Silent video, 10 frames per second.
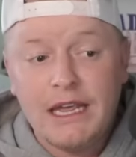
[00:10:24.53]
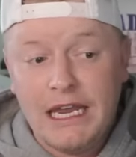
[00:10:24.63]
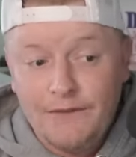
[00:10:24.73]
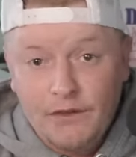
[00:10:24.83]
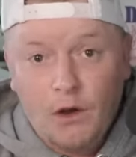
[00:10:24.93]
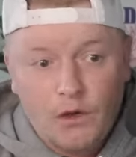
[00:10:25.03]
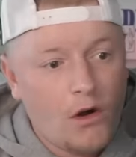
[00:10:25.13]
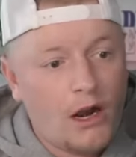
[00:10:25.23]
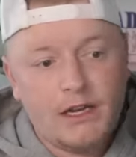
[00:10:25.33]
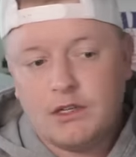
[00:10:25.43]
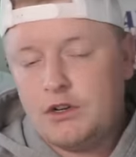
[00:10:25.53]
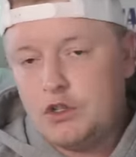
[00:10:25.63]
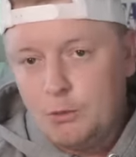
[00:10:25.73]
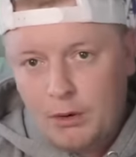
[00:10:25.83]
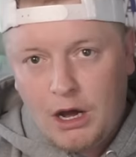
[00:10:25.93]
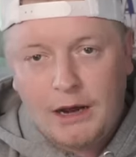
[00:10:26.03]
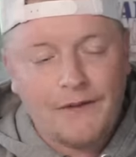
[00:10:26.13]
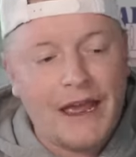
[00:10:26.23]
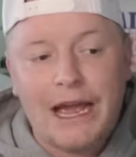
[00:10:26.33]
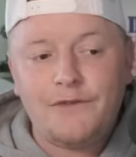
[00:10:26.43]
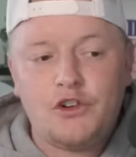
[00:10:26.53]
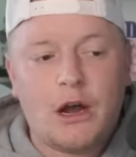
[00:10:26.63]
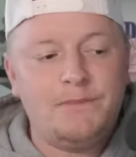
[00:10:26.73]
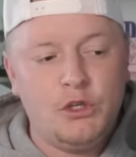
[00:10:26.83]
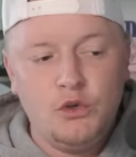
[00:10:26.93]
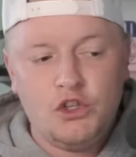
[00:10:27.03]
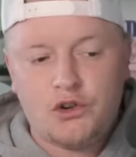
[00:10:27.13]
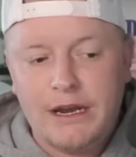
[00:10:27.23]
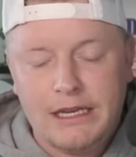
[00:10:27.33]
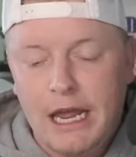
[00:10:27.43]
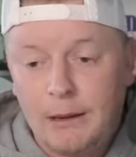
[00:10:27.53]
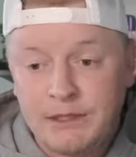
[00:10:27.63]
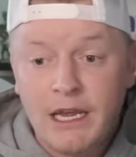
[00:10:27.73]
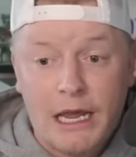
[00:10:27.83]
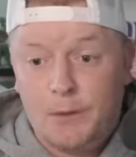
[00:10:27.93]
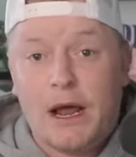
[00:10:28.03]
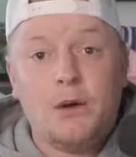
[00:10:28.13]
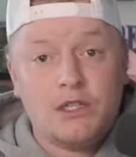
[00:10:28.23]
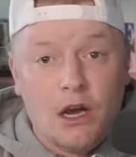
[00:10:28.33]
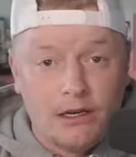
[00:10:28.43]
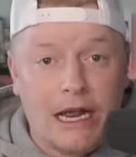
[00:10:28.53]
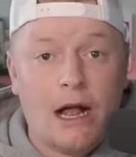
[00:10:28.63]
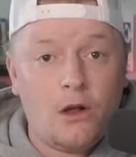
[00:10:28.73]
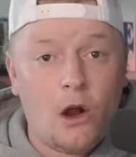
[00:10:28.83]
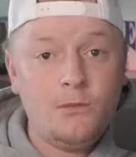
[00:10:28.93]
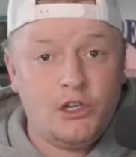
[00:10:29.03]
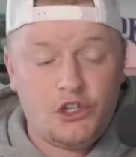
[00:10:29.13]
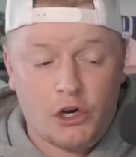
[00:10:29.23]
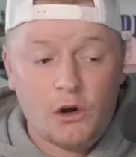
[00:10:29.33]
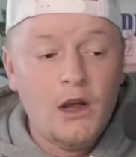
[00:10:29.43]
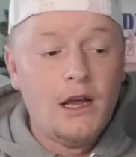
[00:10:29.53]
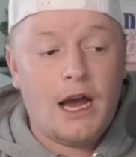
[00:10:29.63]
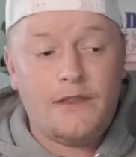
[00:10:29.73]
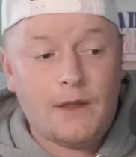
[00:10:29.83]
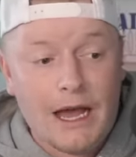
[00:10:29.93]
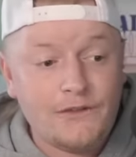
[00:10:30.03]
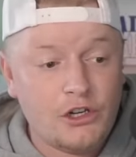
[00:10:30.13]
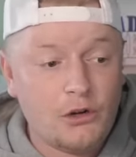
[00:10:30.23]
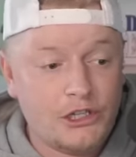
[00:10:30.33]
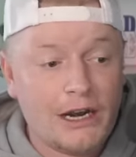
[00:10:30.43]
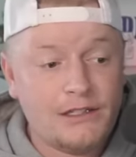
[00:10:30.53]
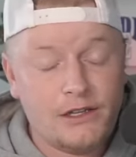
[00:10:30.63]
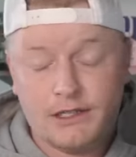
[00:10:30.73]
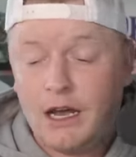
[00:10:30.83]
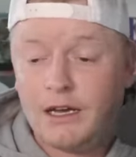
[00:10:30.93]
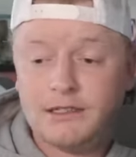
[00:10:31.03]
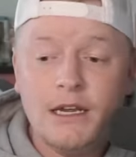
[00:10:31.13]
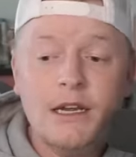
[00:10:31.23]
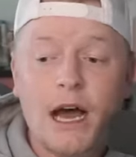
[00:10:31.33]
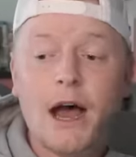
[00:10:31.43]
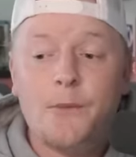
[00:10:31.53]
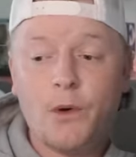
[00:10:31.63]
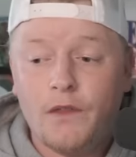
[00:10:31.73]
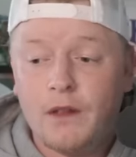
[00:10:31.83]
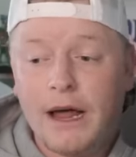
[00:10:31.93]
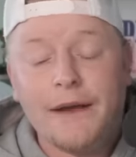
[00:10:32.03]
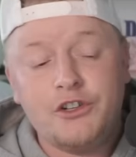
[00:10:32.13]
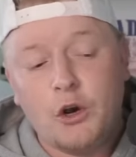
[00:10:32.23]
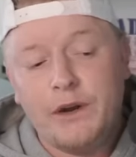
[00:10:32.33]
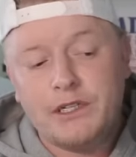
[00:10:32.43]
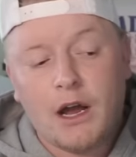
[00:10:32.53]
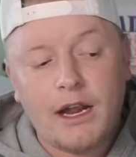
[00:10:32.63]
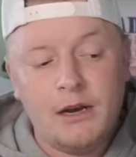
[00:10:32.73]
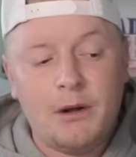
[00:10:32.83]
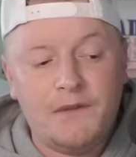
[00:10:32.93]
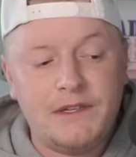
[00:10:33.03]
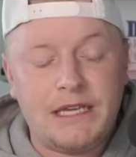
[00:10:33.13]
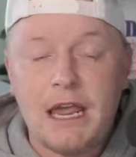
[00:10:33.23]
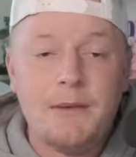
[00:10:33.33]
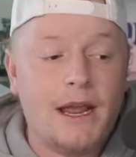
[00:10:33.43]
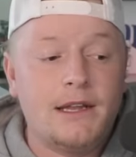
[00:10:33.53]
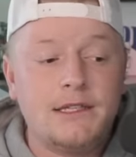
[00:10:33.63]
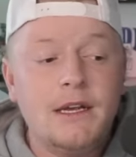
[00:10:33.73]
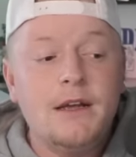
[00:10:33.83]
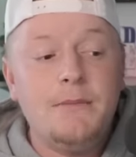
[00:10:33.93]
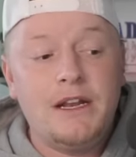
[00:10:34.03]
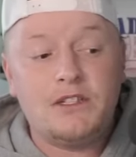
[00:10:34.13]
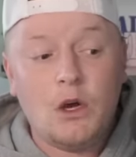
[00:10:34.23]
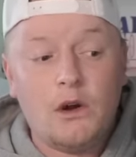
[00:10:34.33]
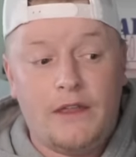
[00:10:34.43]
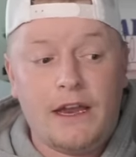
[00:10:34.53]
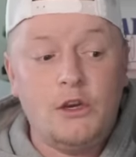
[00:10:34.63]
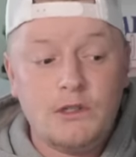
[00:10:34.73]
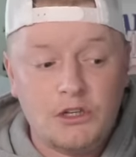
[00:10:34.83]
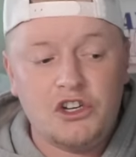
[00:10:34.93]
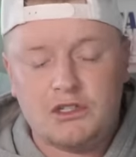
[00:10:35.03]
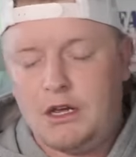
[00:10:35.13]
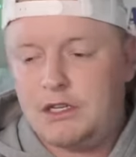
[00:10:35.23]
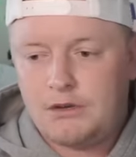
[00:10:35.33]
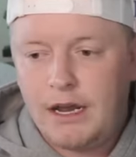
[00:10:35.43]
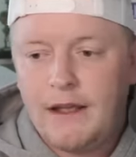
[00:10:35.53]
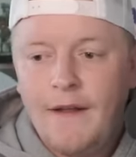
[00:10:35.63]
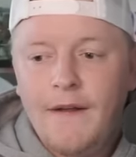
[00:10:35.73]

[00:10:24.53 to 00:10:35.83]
even though the Rockets are super hot. They have dropped two straight games. And when I was on Kyle Kerms' show, uh, the live show, shout out to the Sauce, um, we were on the live show. We were talking about this game against Minnesota that Houston just lost, right?